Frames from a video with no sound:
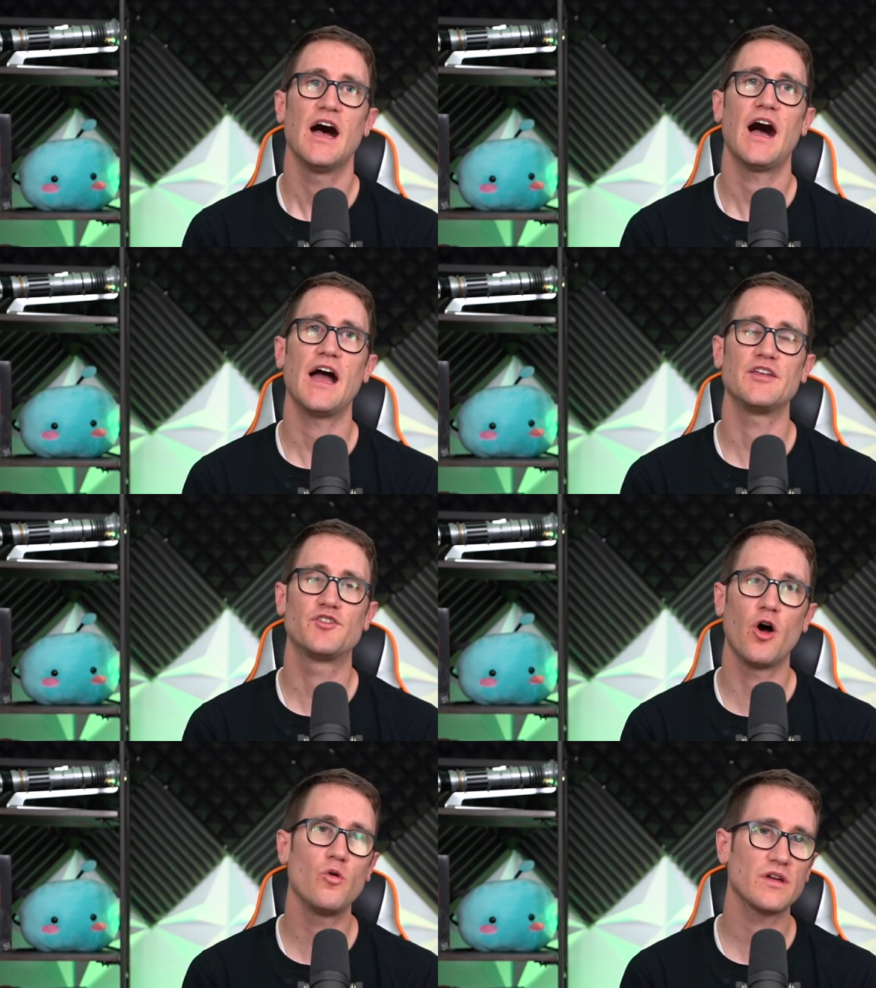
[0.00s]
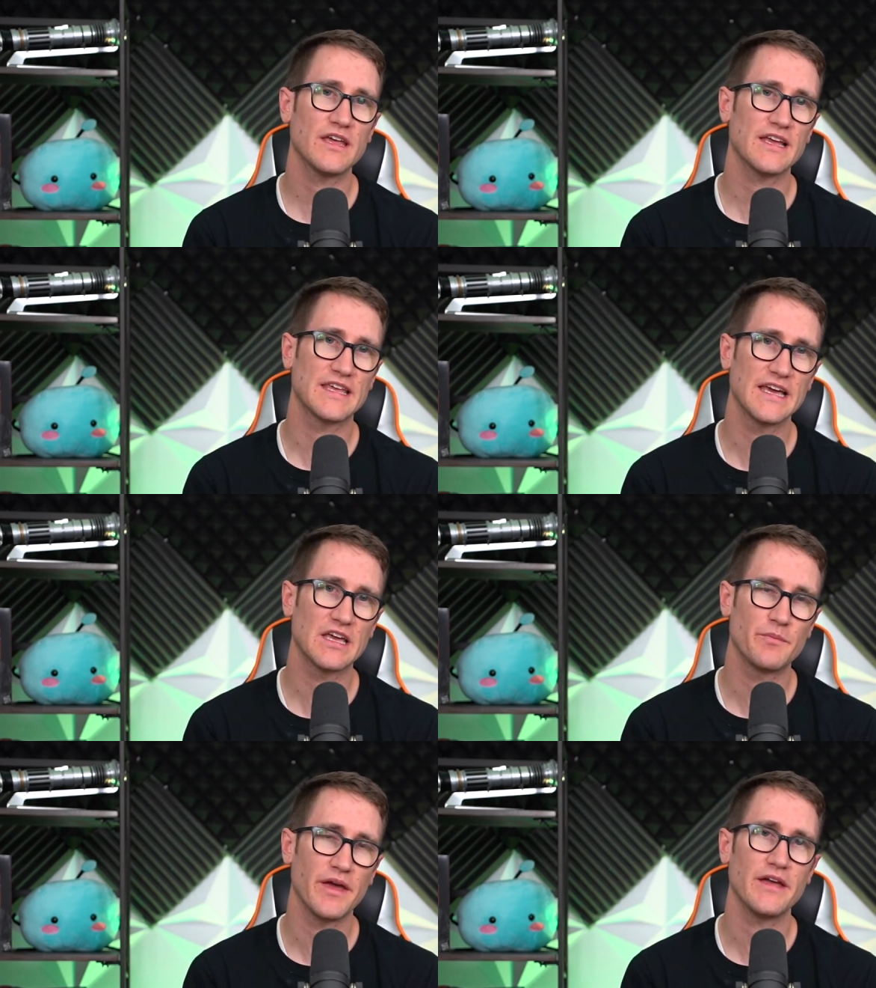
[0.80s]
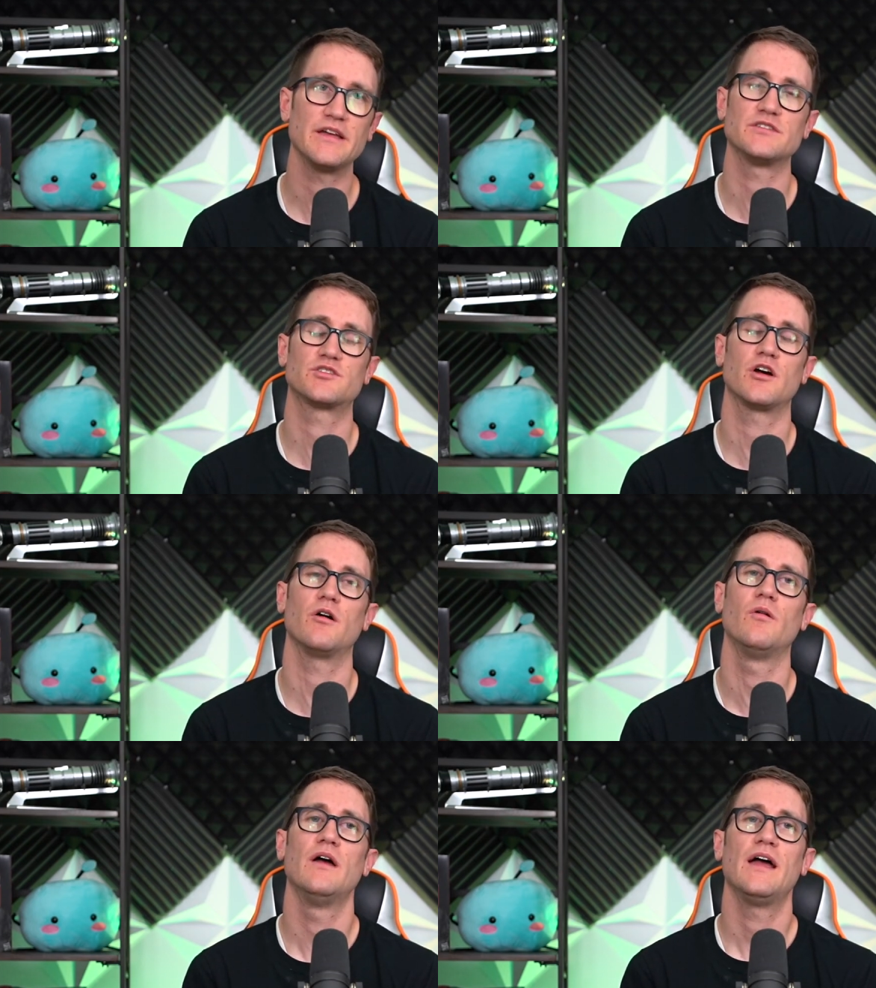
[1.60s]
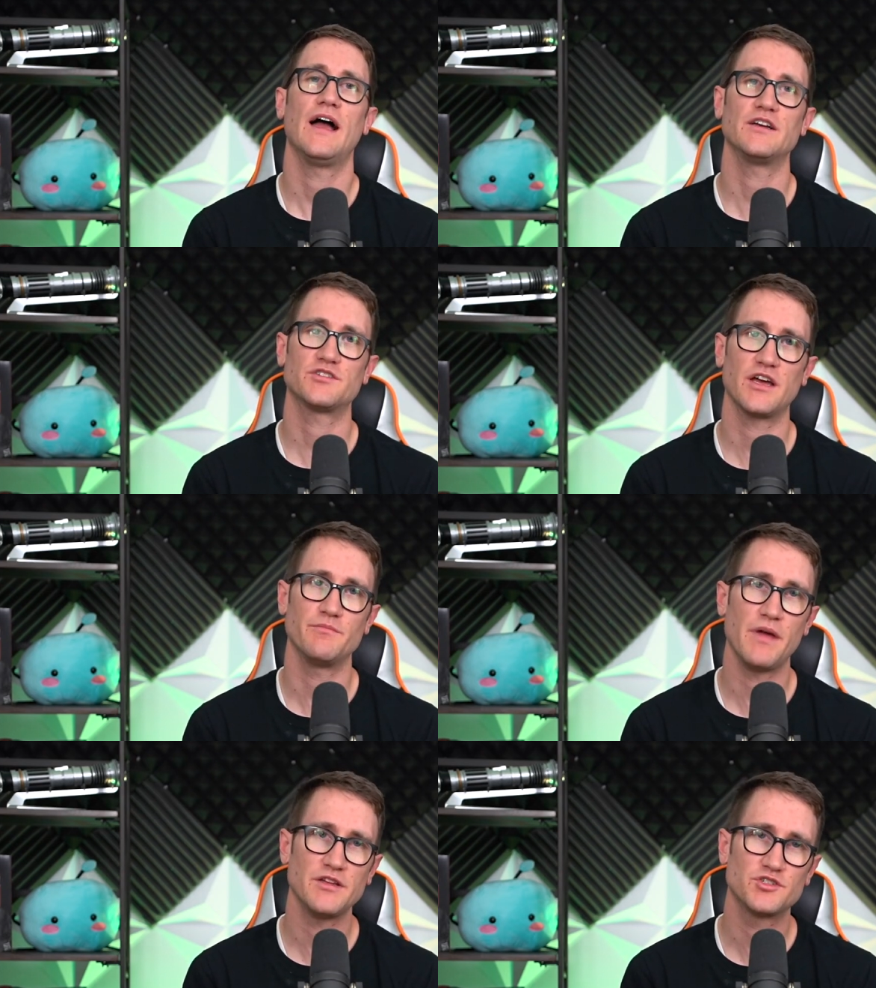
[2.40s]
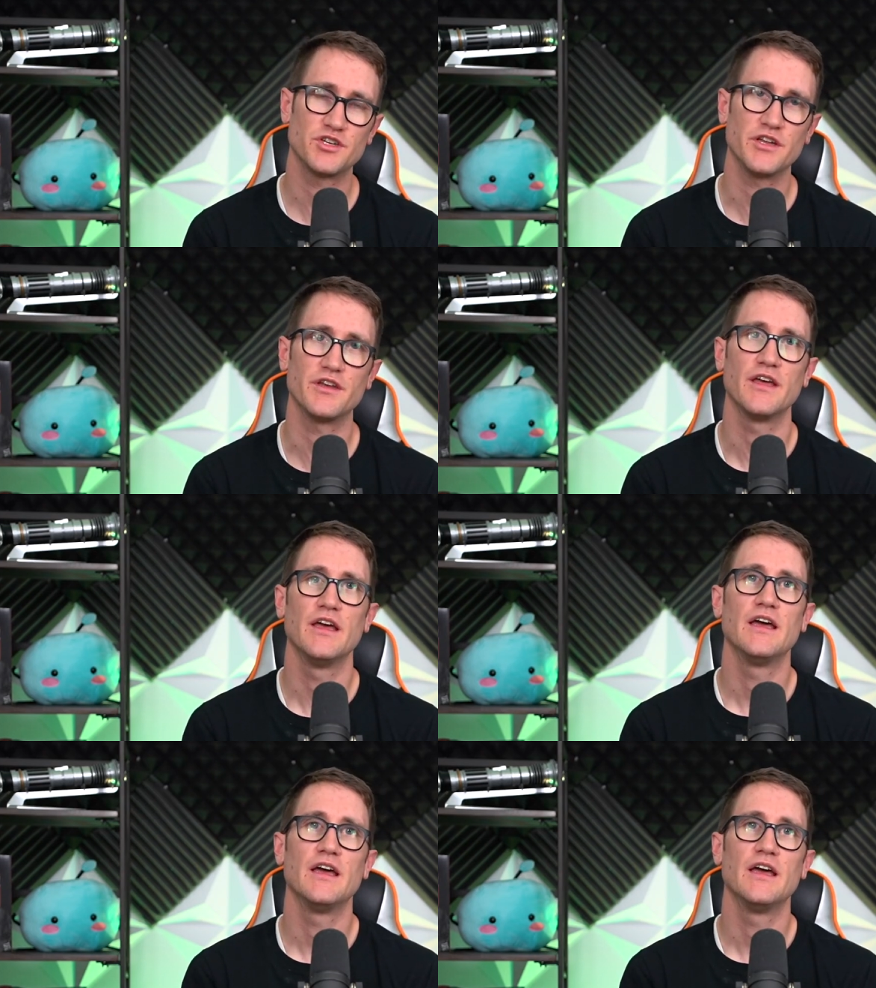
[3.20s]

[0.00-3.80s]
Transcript: I don't get a gigabit, and so as I mentioned,